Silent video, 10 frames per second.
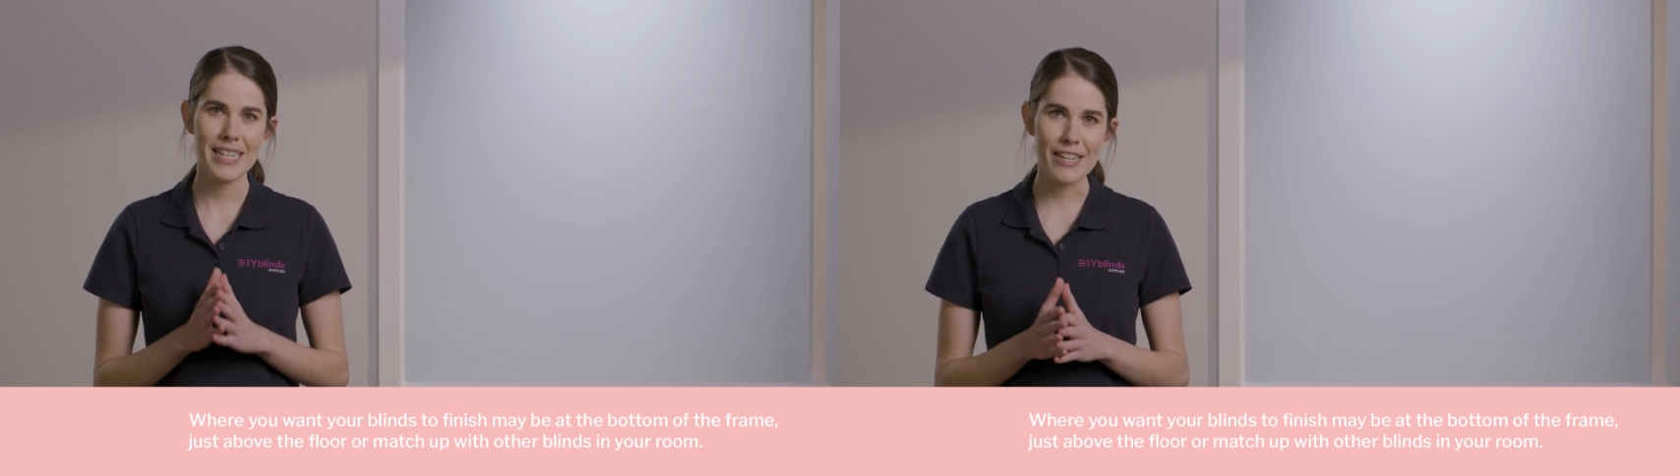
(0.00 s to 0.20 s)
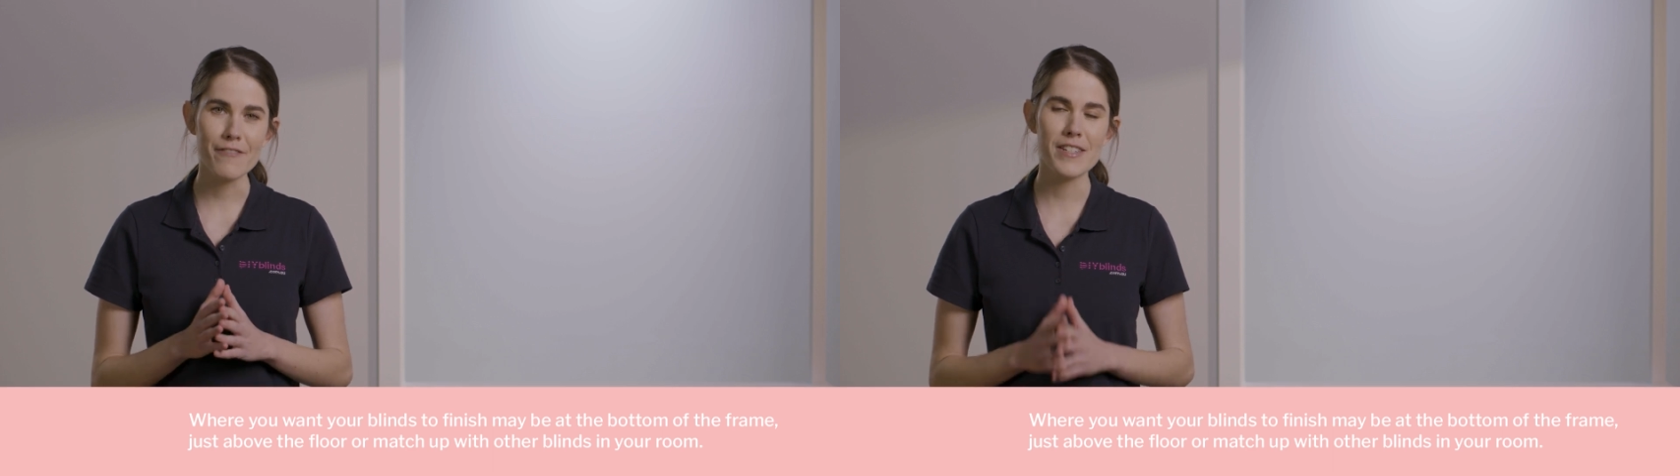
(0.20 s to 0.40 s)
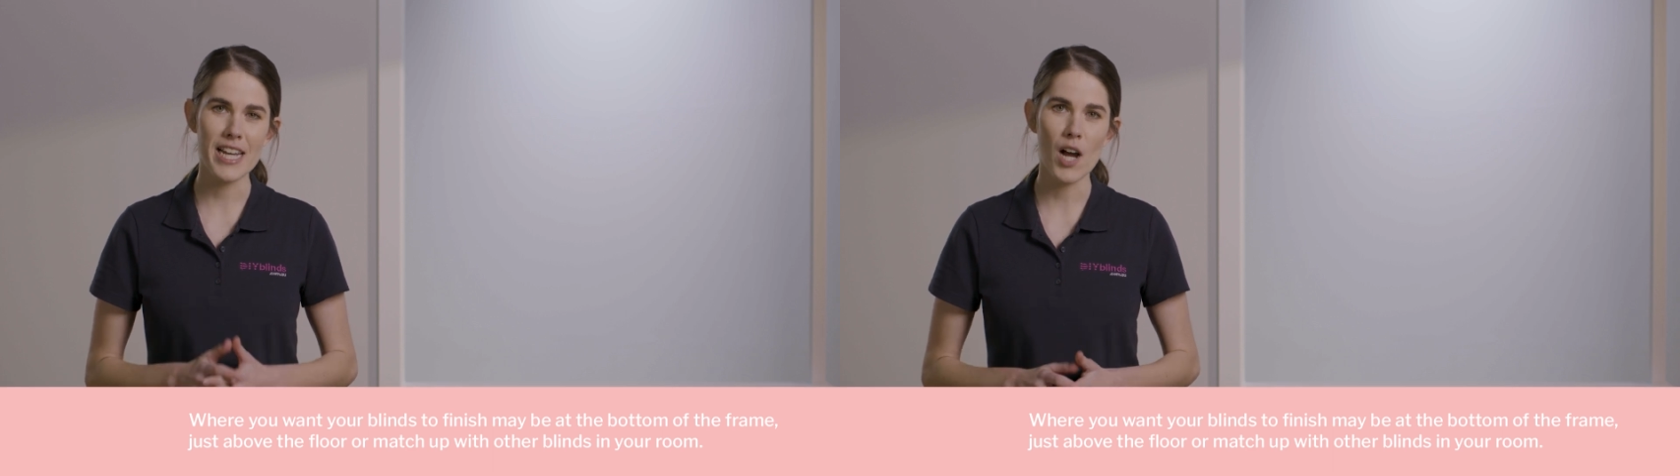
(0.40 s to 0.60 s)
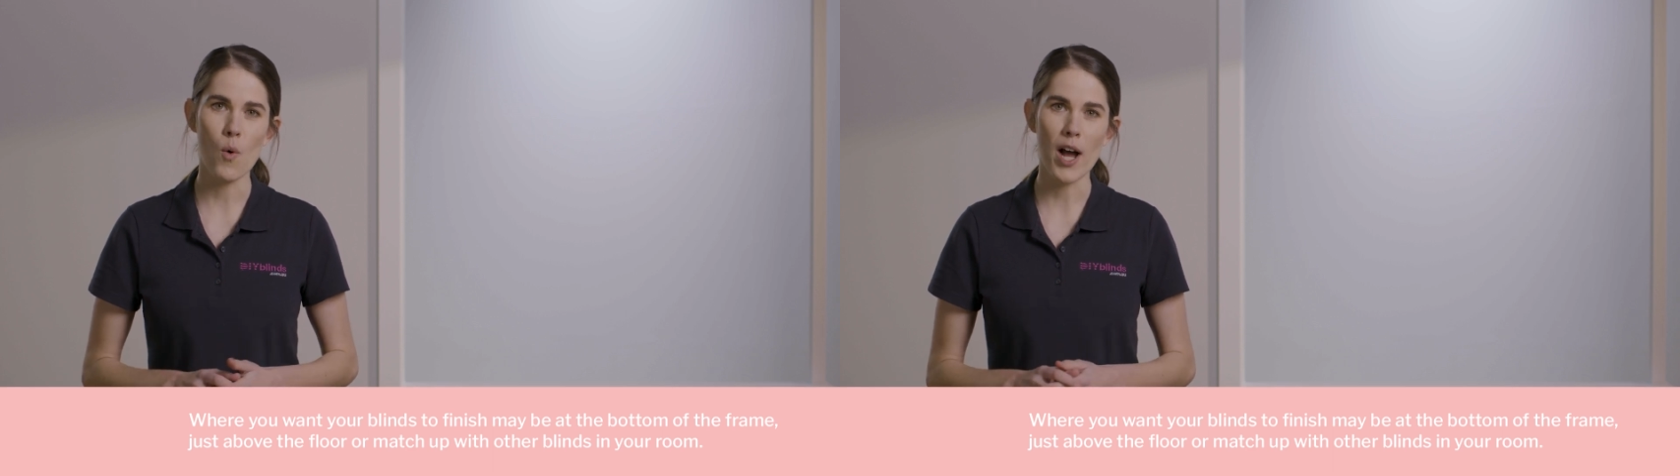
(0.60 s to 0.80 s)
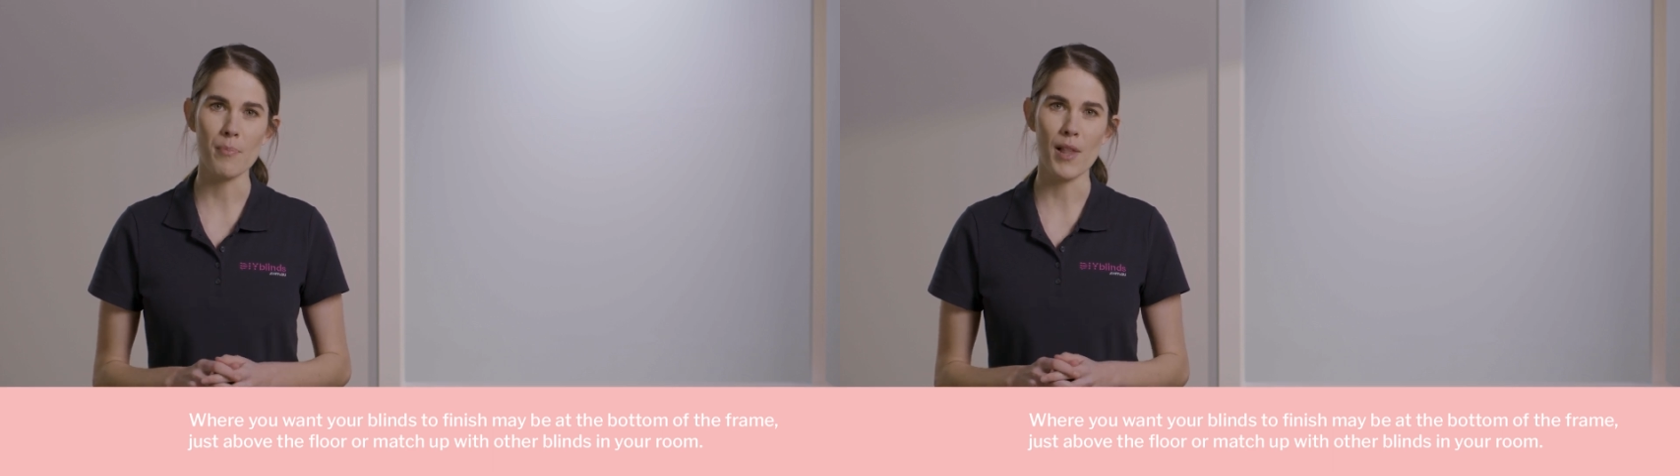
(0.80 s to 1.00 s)
give
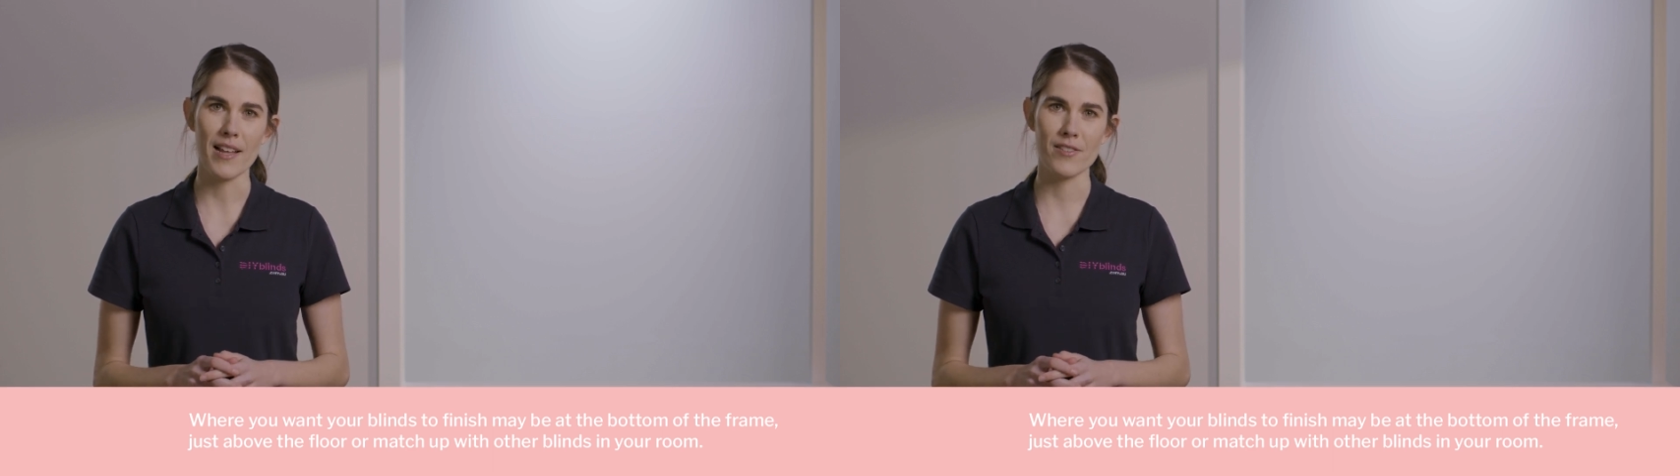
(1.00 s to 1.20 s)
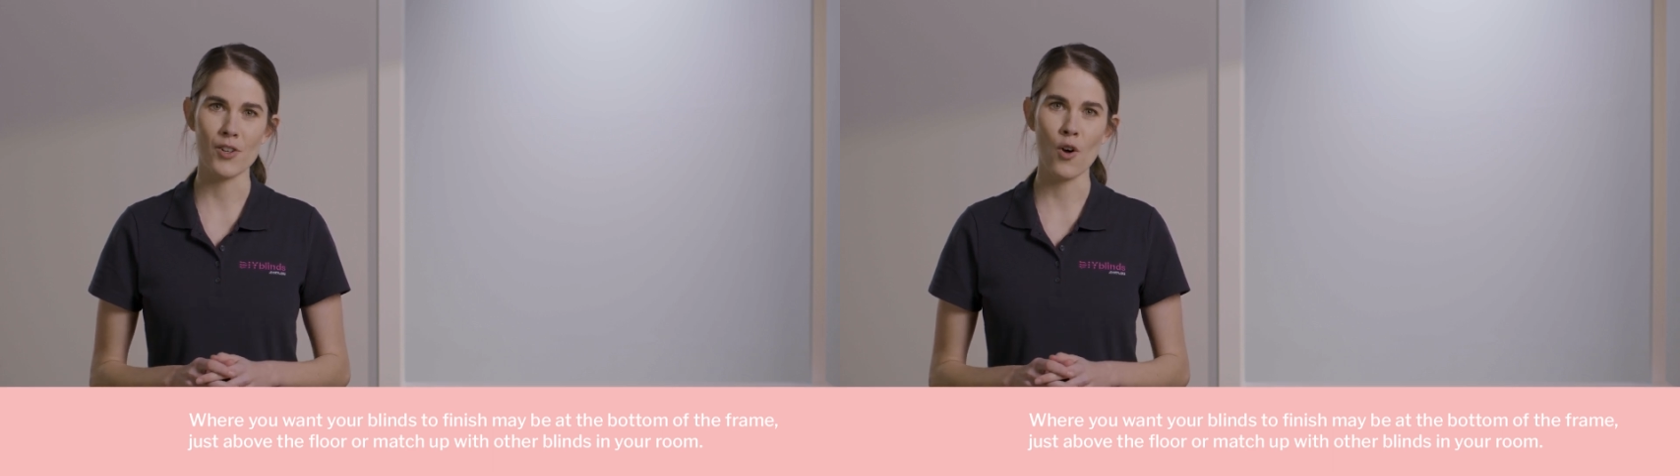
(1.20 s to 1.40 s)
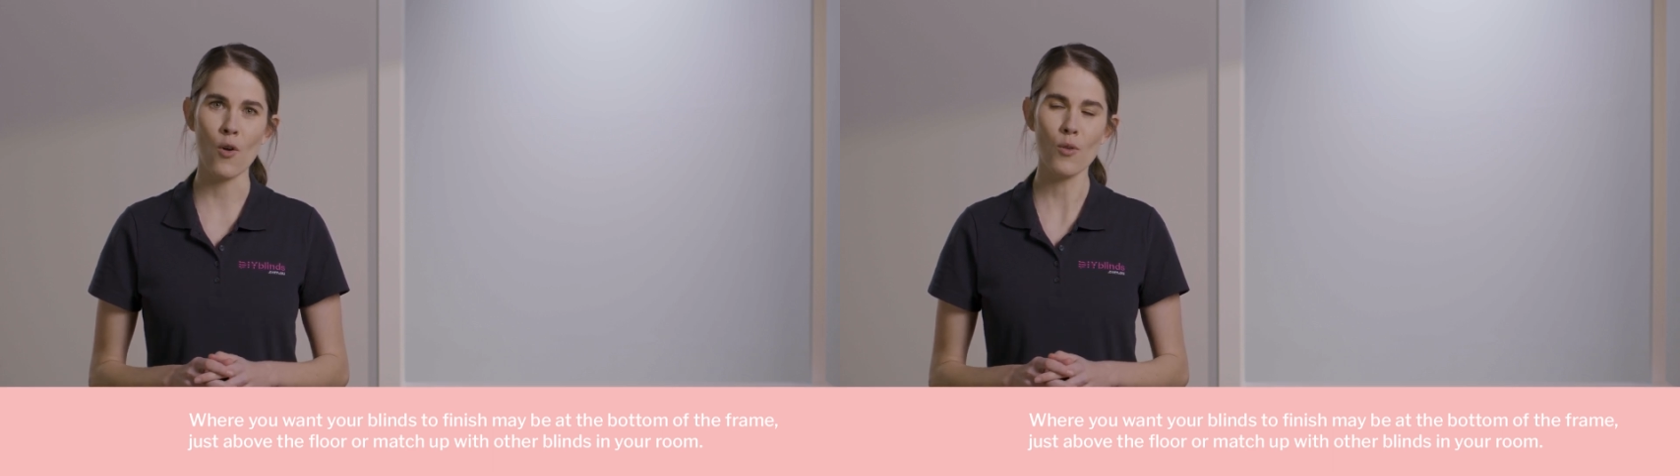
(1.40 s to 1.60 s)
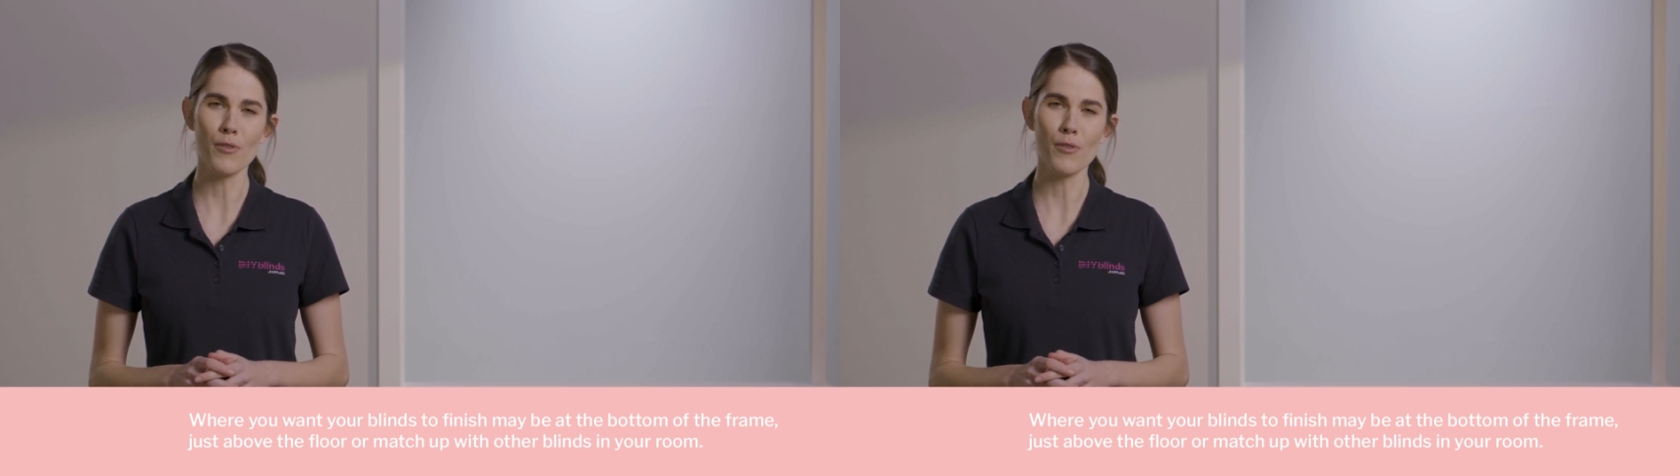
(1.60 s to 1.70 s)
DIYblinds a call